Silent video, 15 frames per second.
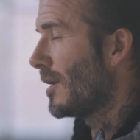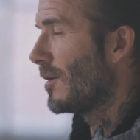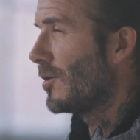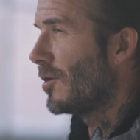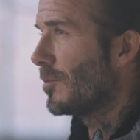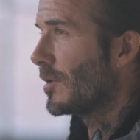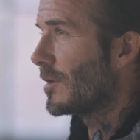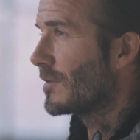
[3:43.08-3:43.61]

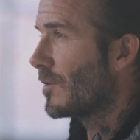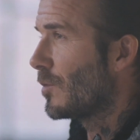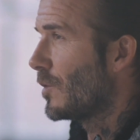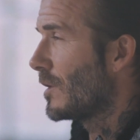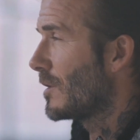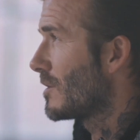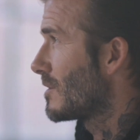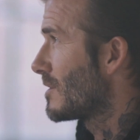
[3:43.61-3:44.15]
colour, not because
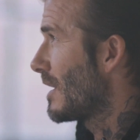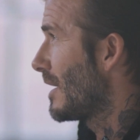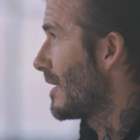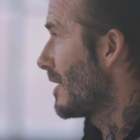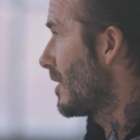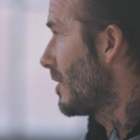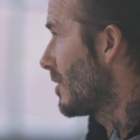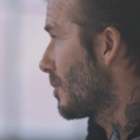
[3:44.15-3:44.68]
I wanted to
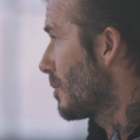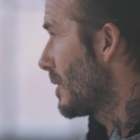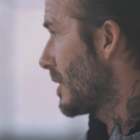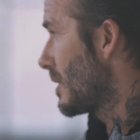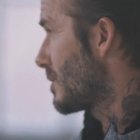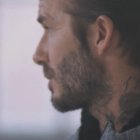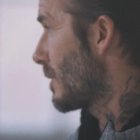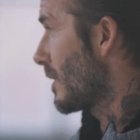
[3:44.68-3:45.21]
stand out on the
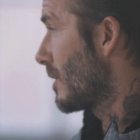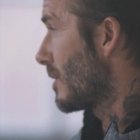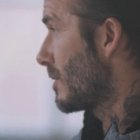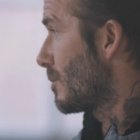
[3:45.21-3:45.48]
pitch,